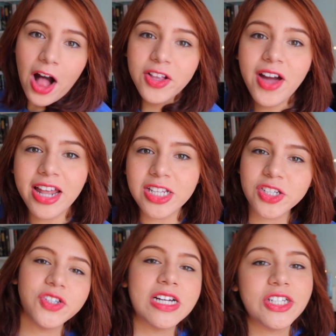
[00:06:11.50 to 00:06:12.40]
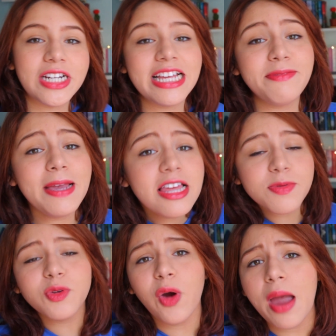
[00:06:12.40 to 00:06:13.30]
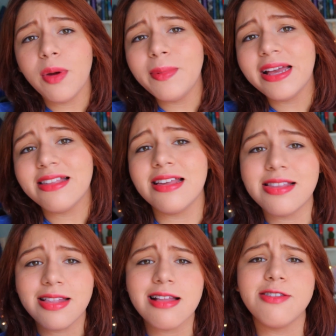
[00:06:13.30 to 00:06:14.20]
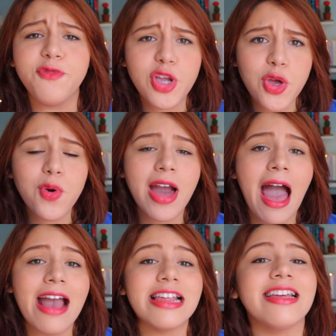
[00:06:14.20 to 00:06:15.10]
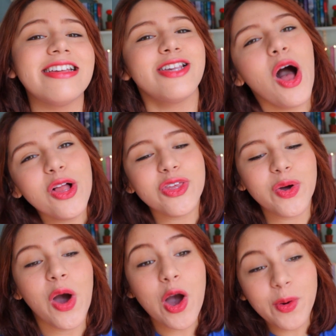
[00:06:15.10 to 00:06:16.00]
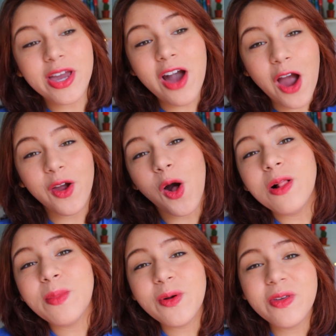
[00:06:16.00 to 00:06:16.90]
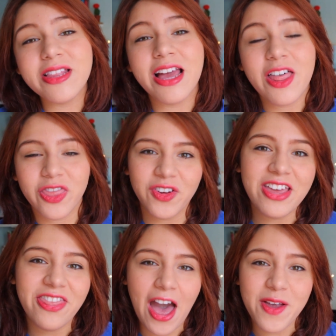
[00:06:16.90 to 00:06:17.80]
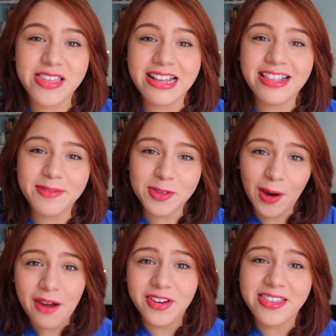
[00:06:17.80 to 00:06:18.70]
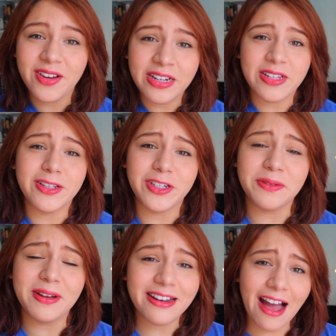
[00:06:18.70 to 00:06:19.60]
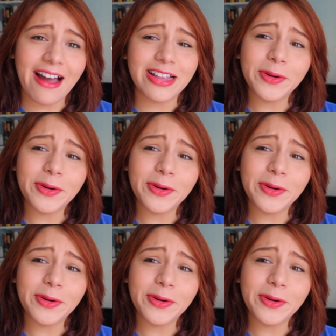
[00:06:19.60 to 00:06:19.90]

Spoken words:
All you gotta do to enter is be a subscriber, because that's for you guys, because also we are almost 3,000 subscribers here on YouTube, and I